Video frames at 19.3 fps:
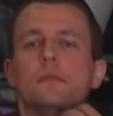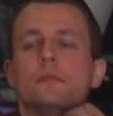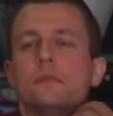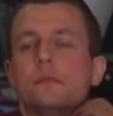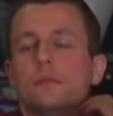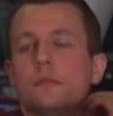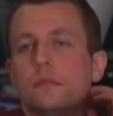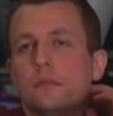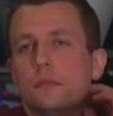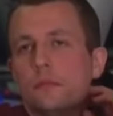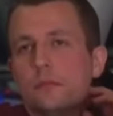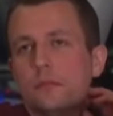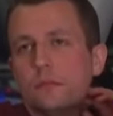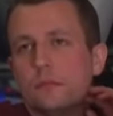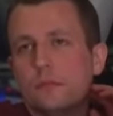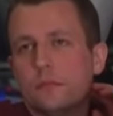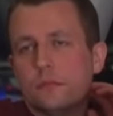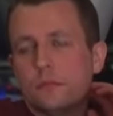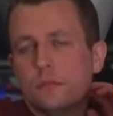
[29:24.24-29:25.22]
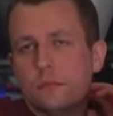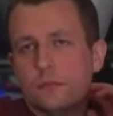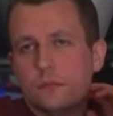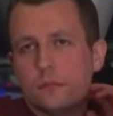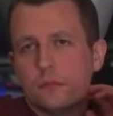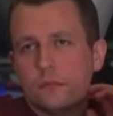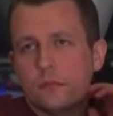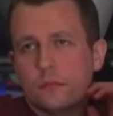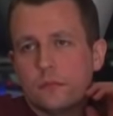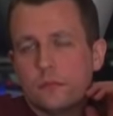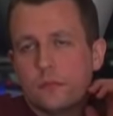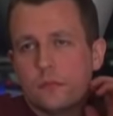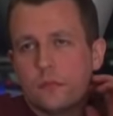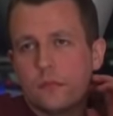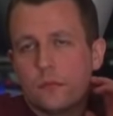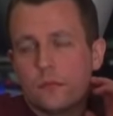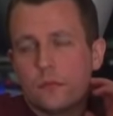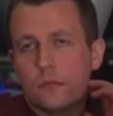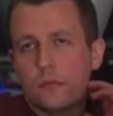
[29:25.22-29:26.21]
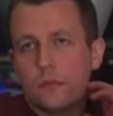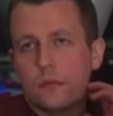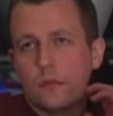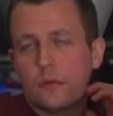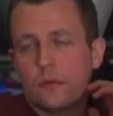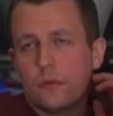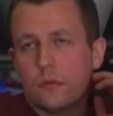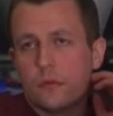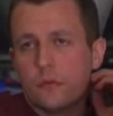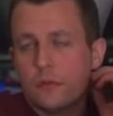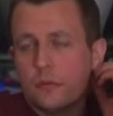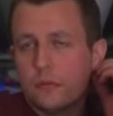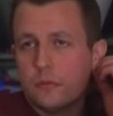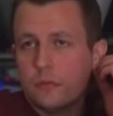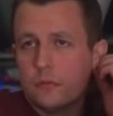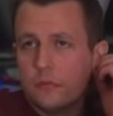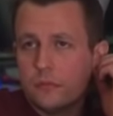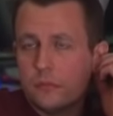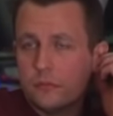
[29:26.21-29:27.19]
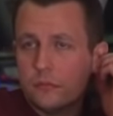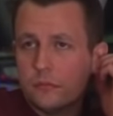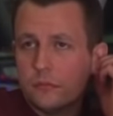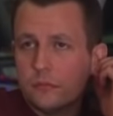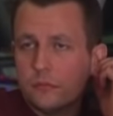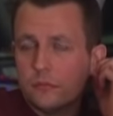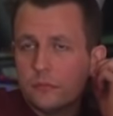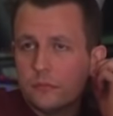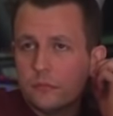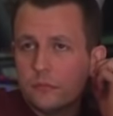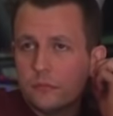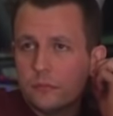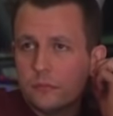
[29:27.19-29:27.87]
(not speaking)